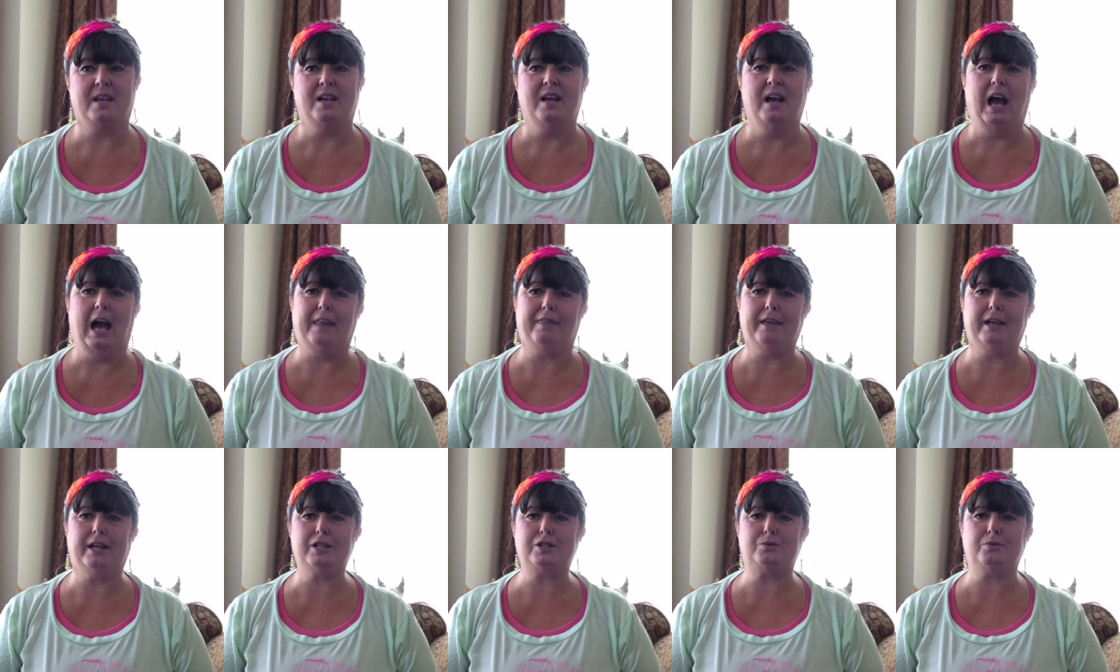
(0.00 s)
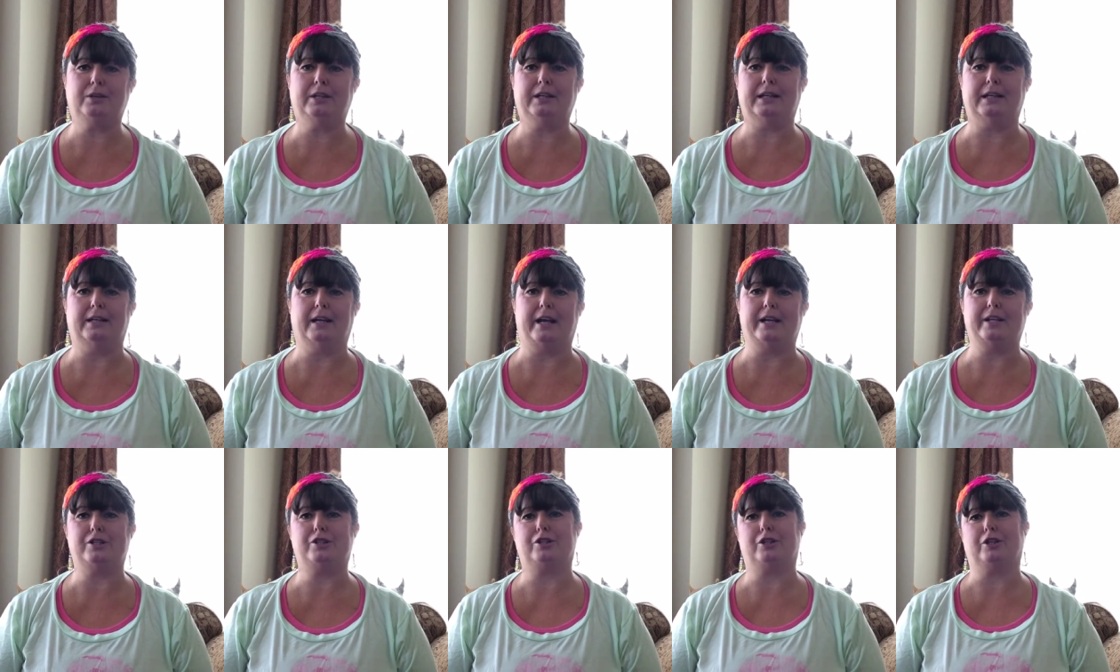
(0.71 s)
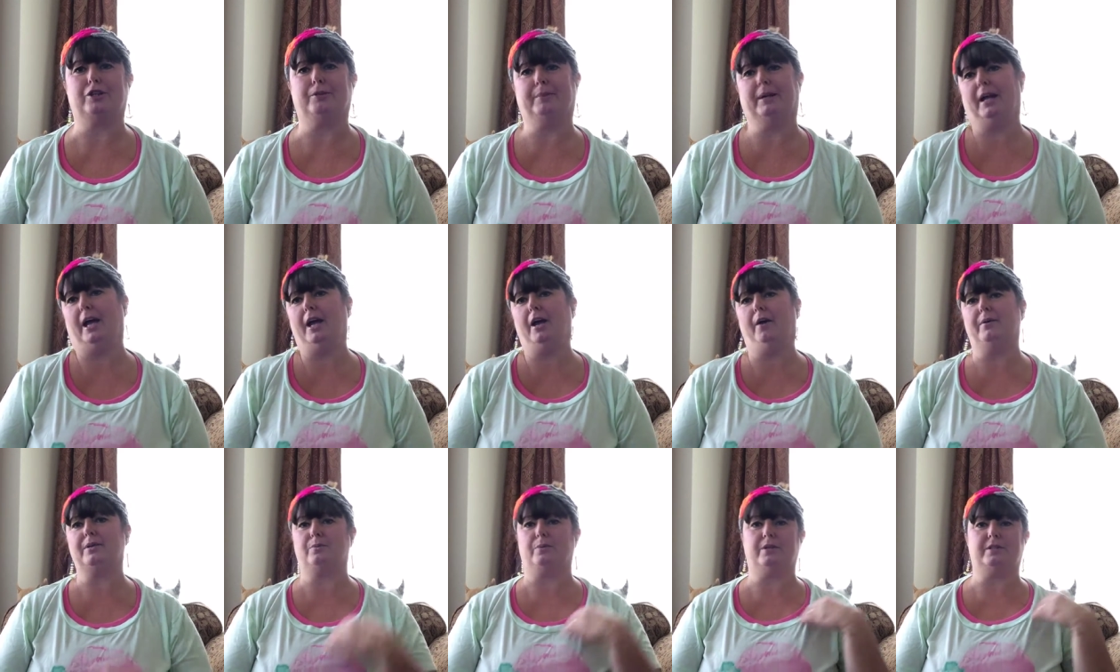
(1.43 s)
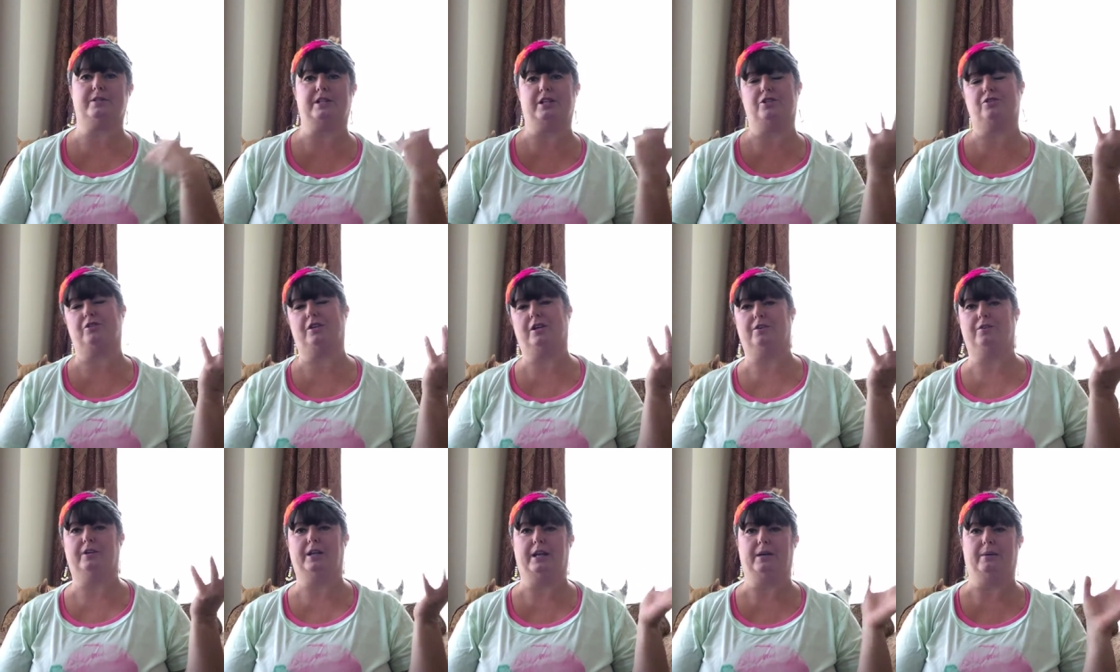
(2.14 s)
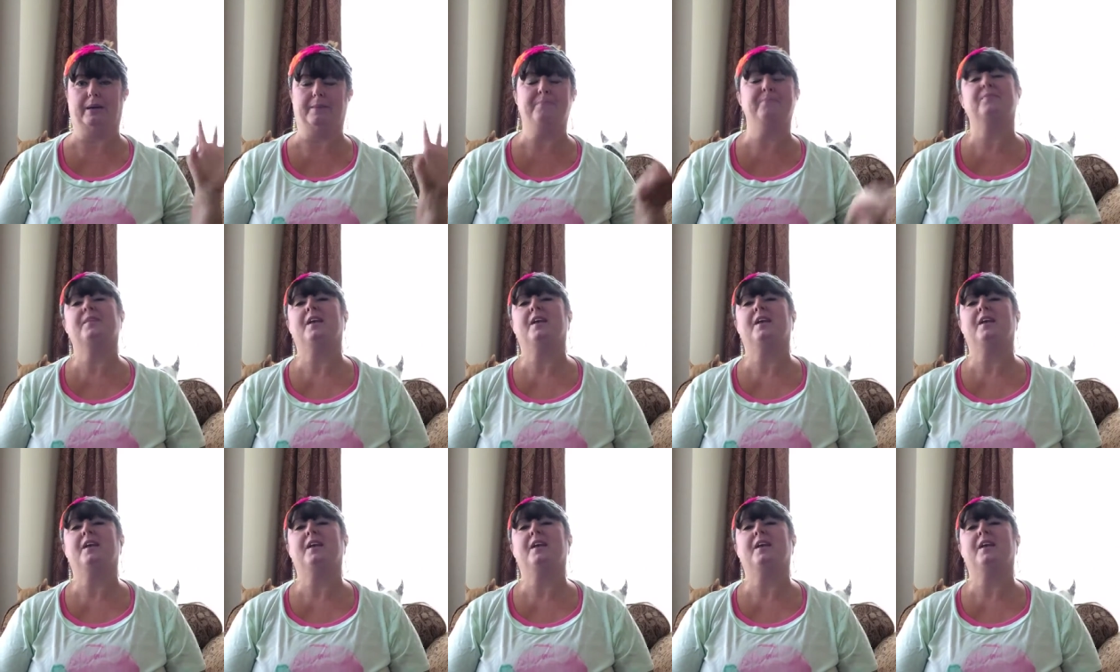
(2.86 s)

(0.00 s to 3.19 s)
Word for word: I think it's really a night shirt, but I always wear a t-shirt under it anyway.